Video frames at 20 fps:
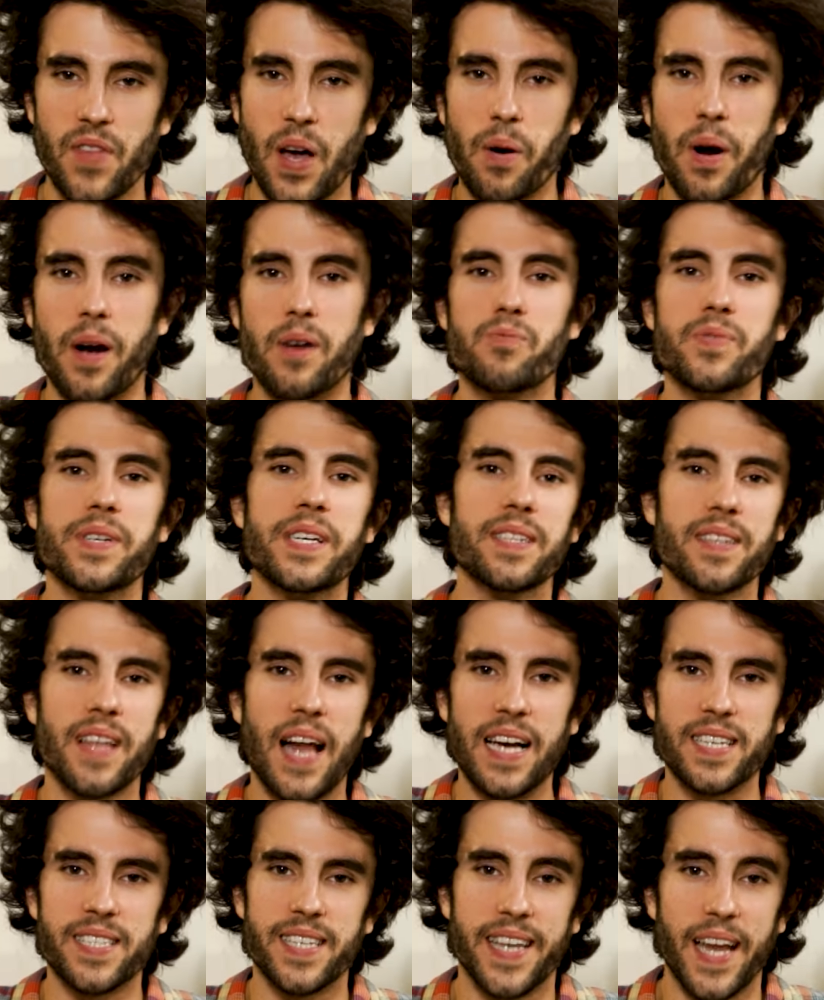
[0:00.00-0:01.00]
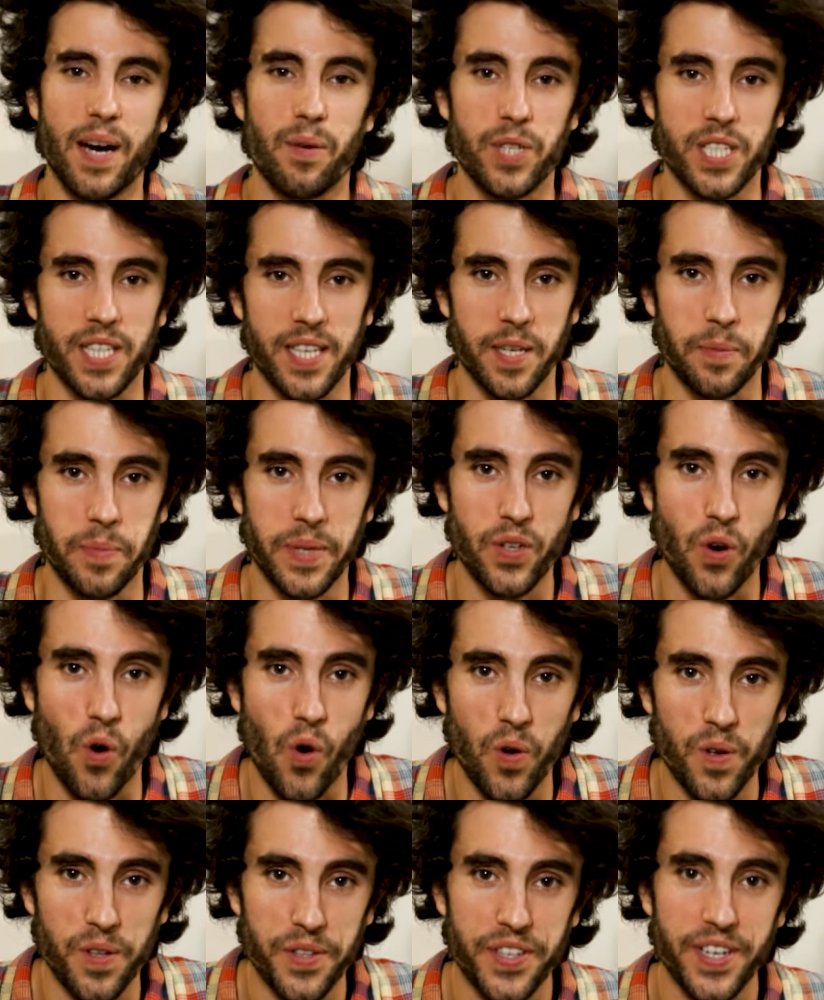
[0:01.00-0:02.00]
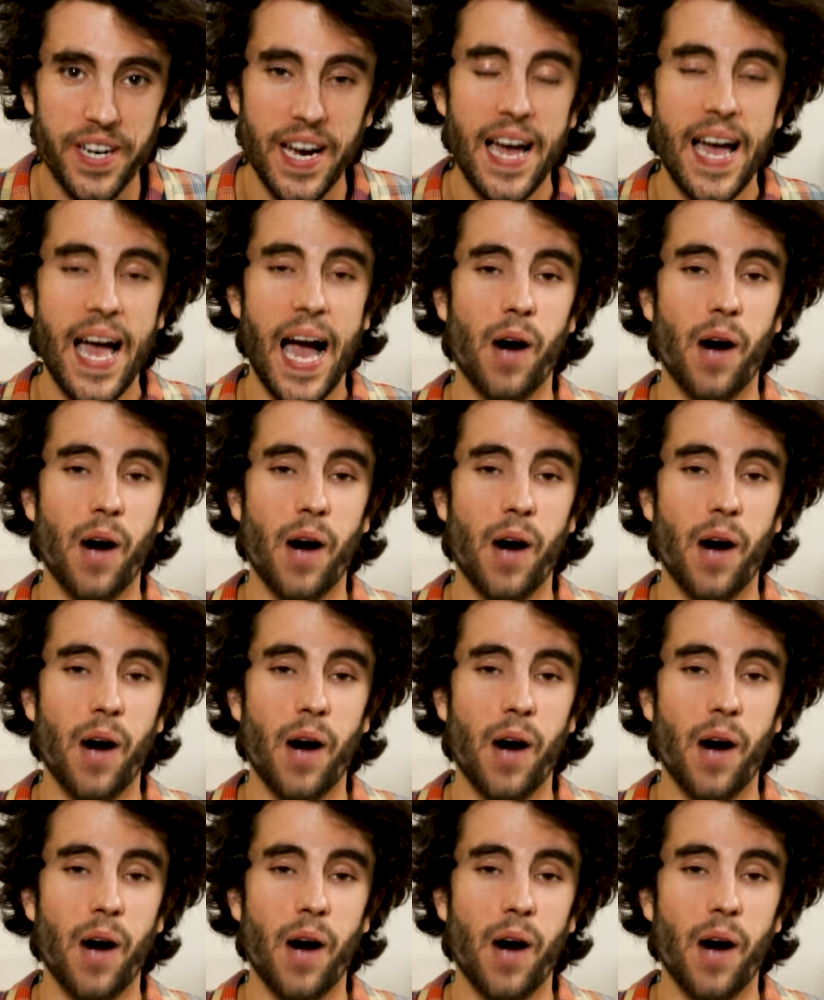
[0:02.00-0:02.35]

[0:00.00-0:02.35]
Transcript: Now I realized that I was a little bit older.